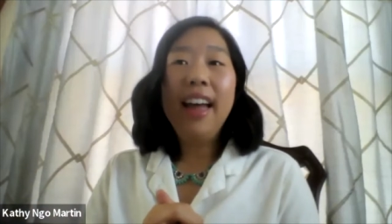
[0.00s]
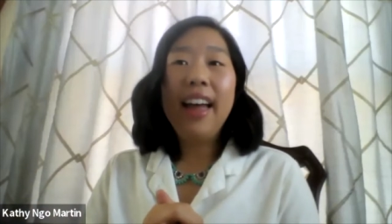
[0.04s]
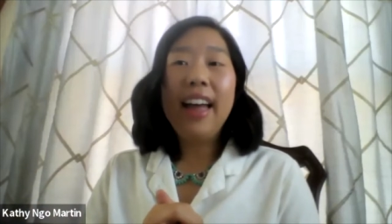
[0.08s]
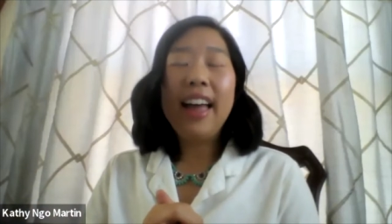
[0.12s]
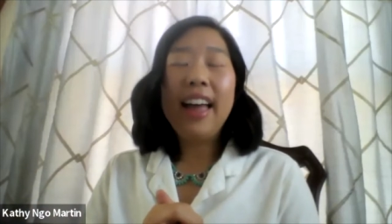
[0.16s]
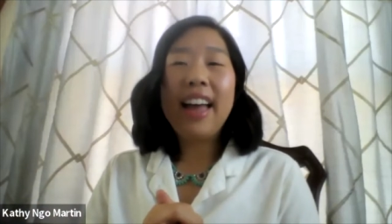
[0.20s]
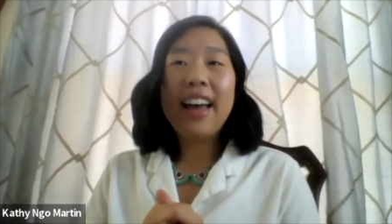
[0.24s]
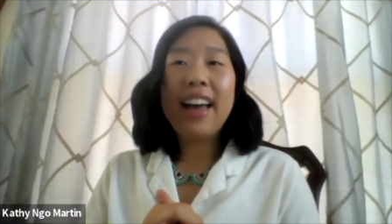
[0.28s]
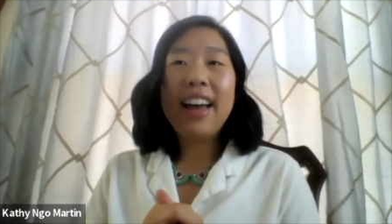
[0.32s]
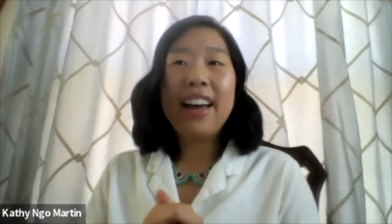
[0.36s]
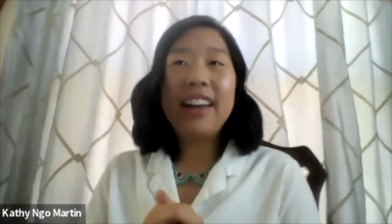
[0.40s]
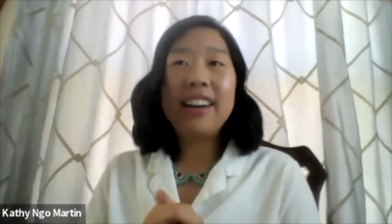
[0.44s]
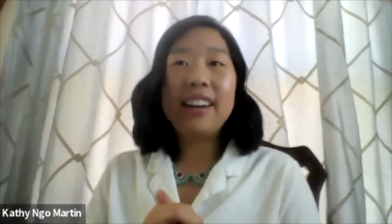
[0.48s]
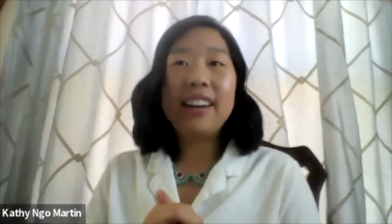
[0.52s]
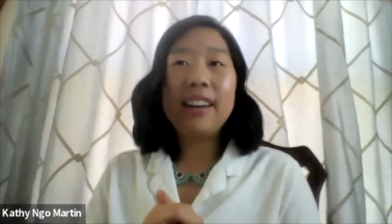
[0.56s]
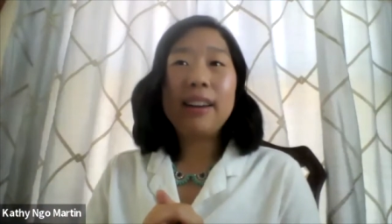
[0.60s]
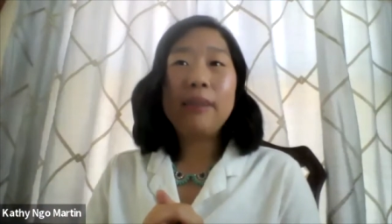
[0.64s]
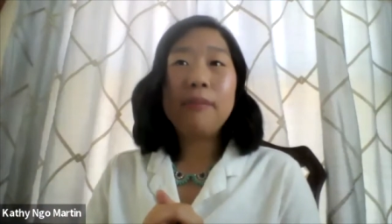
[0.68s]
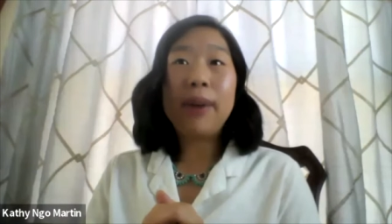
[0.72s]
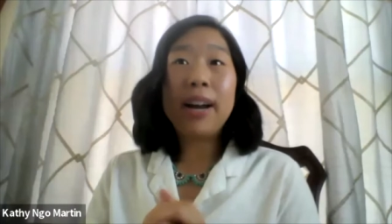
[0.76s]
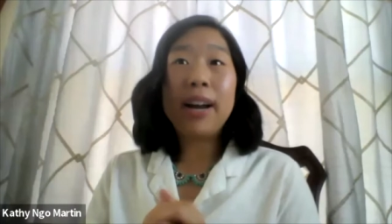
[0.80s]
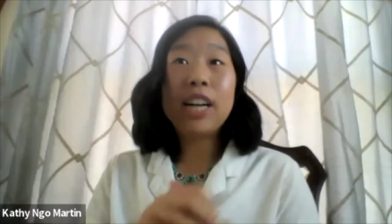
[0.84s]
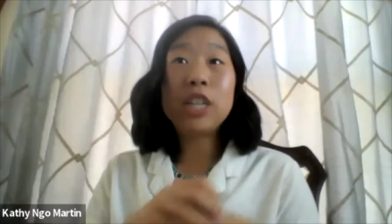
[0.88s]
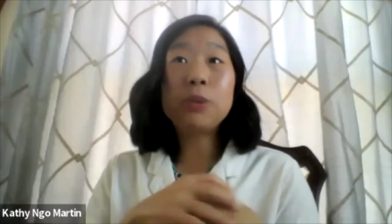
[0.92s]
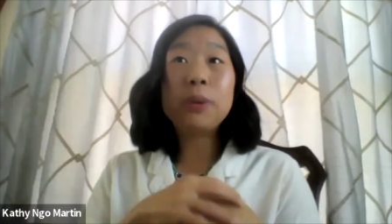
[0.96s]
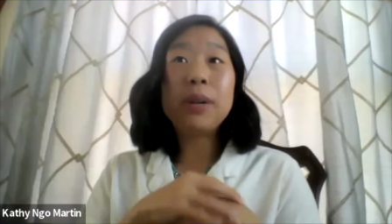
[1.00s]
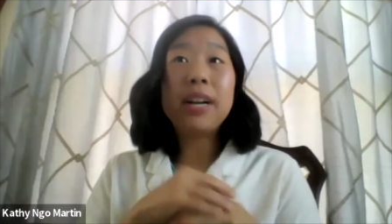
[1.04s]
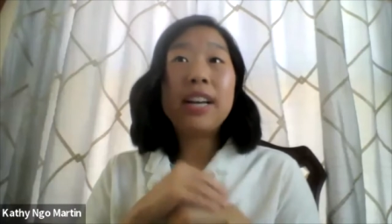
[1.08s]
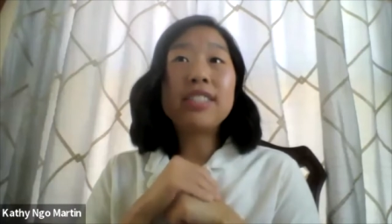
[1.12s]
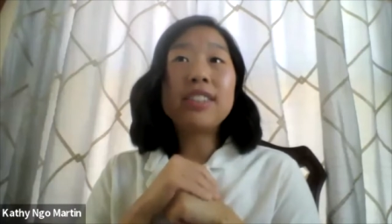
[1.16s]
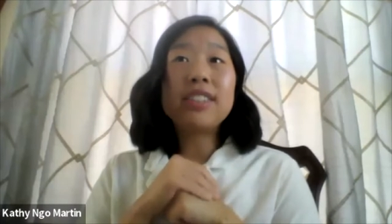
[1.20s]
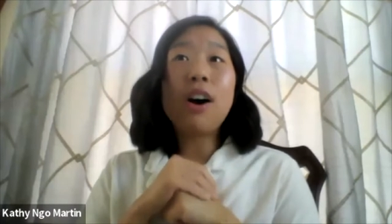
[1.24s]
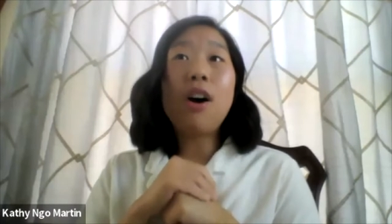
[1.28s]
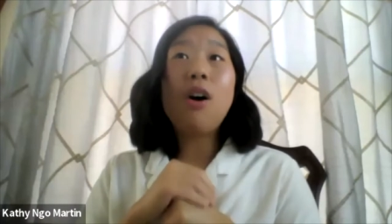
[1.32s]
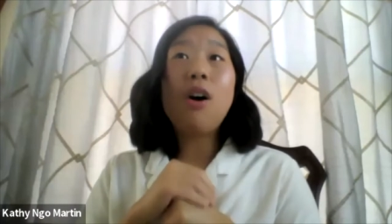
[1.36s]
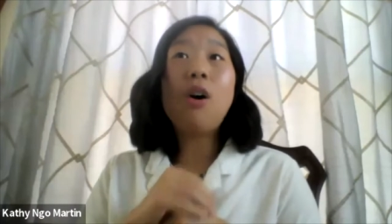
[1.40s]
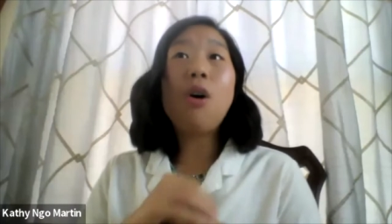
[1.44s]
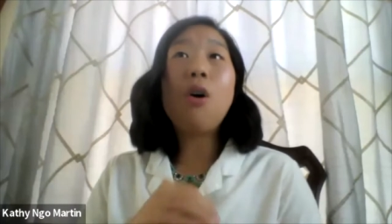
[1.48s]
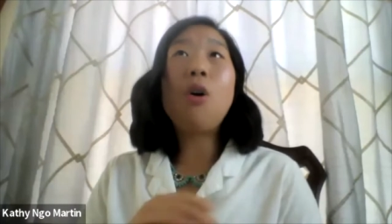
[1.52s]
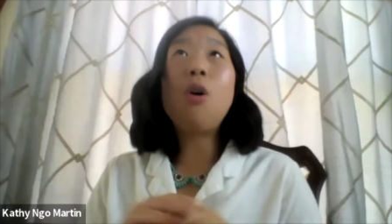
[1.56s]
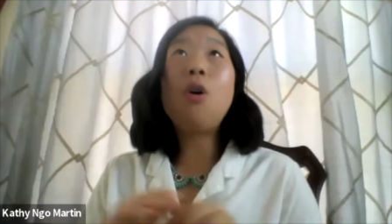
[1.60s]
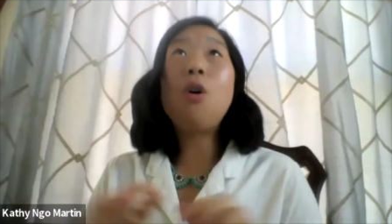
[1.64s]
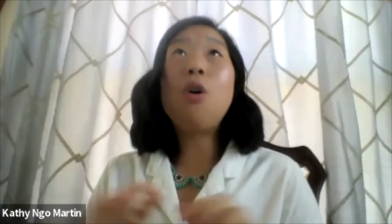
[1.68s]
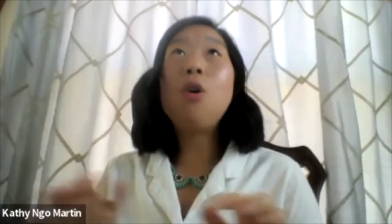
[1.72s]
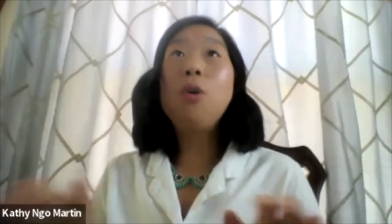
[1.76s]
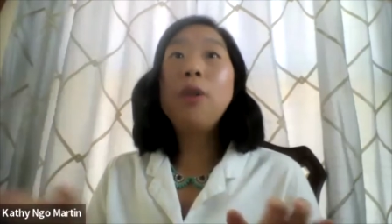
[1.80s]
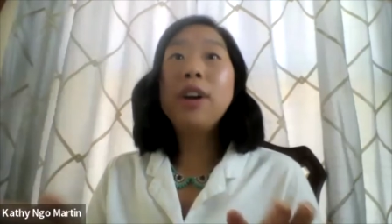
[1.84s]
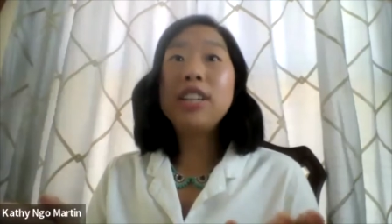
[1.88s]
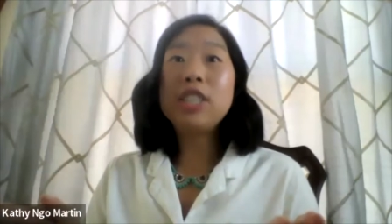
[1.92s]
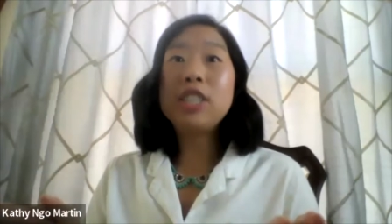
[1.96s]
And my husband has
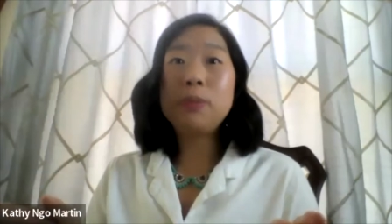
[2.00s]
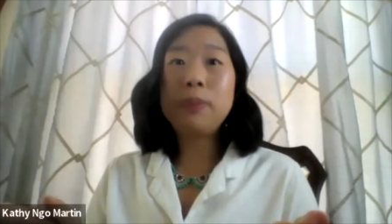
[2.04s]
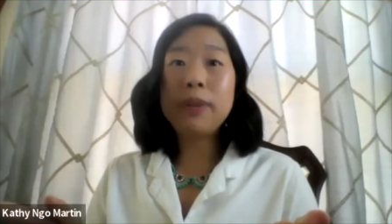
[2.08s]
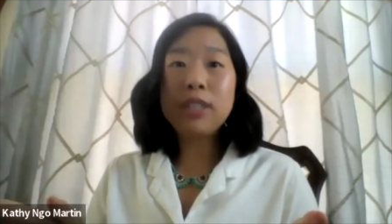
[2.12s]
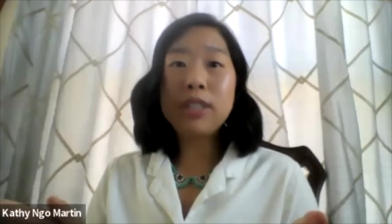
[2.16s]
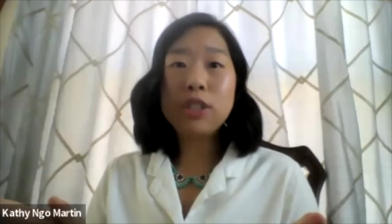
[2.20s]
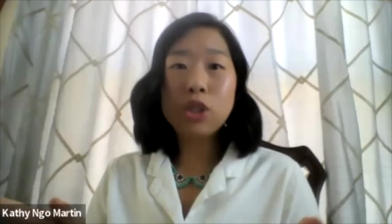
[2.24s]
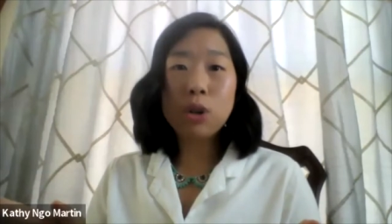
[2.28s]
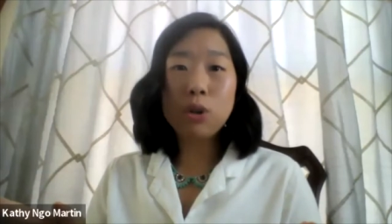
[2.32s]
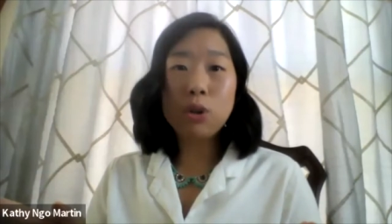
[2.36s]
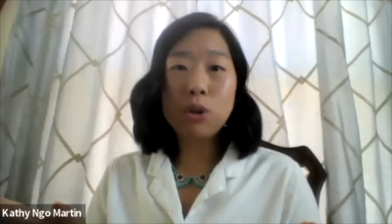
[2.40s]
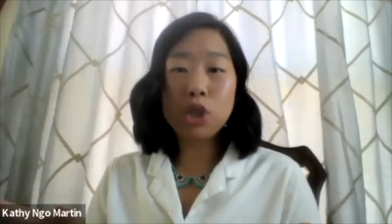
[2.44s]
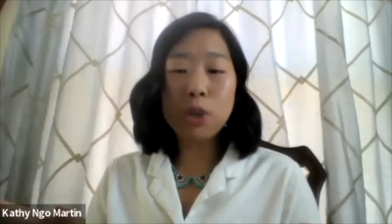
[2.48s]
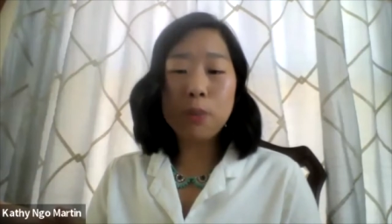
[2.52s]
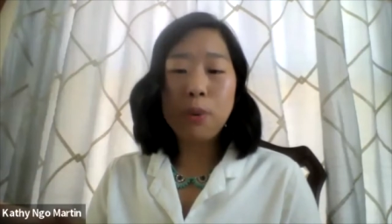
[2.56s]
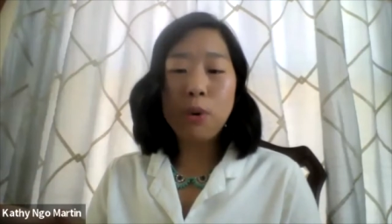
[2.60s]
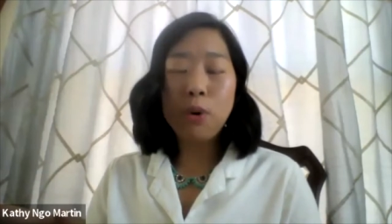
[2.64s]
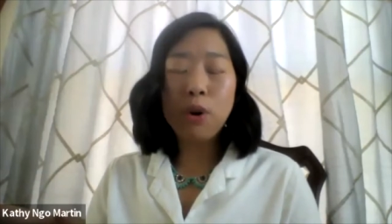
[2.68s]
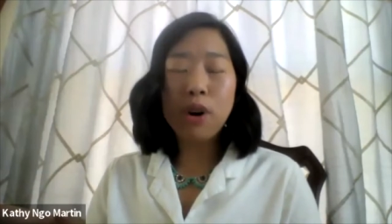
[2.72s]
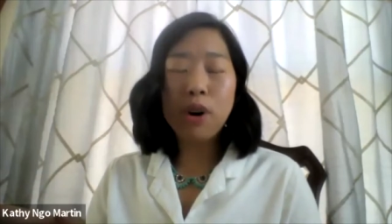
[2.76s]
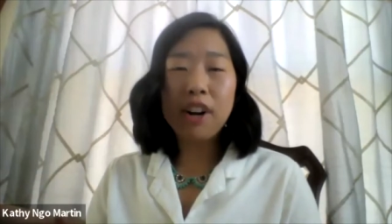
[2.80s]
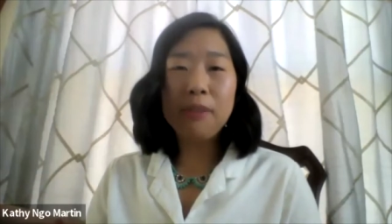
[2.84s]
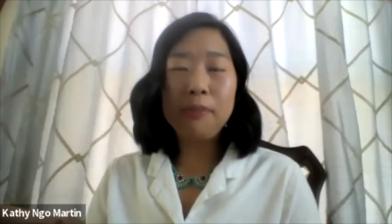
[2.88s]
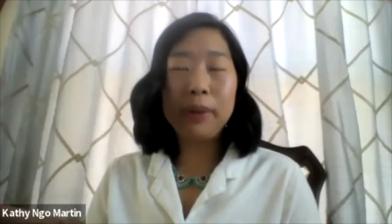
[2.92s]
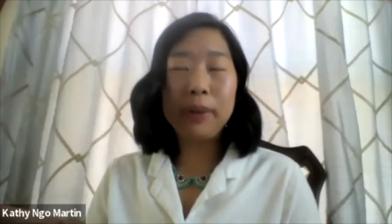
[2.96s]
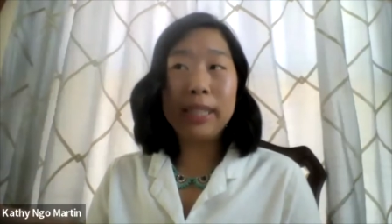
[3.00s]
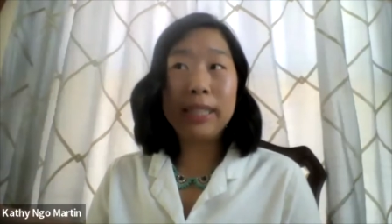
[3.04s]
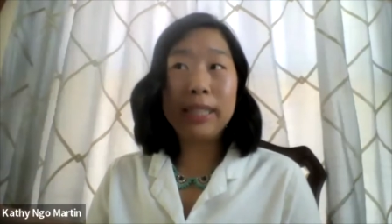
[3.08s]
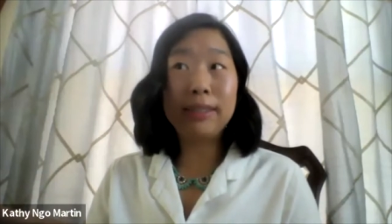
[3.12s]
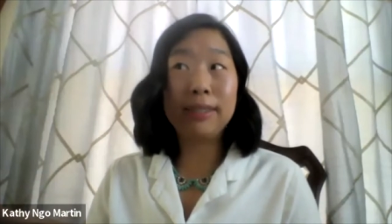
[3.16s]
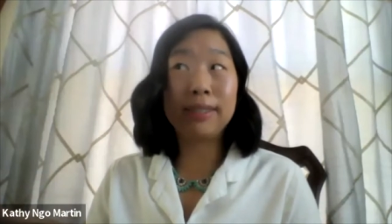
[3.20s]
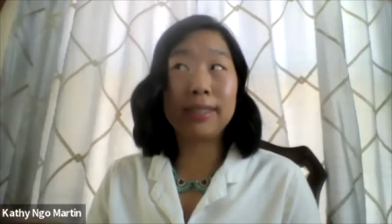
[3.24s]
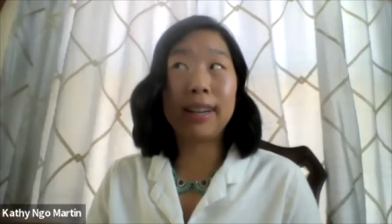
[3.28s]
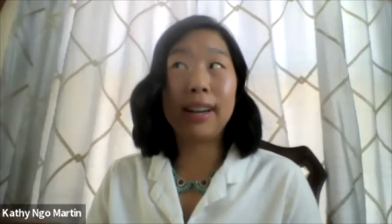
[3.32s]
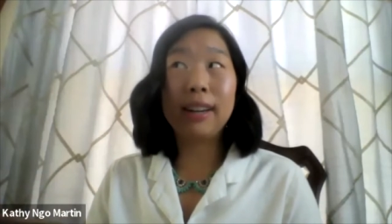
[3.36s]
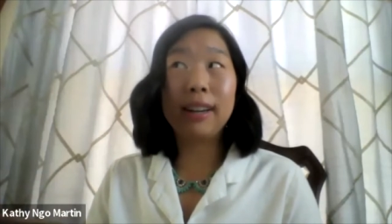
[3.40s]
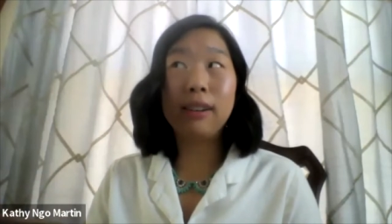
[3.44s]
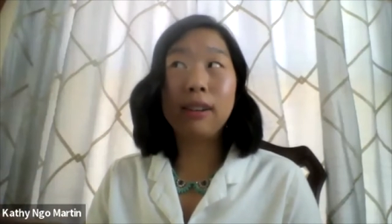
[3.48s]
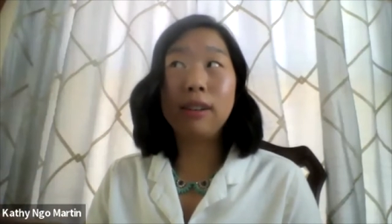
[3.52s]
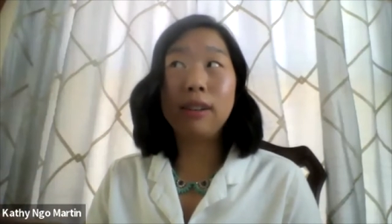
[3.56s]
always been so supportive, but he was like,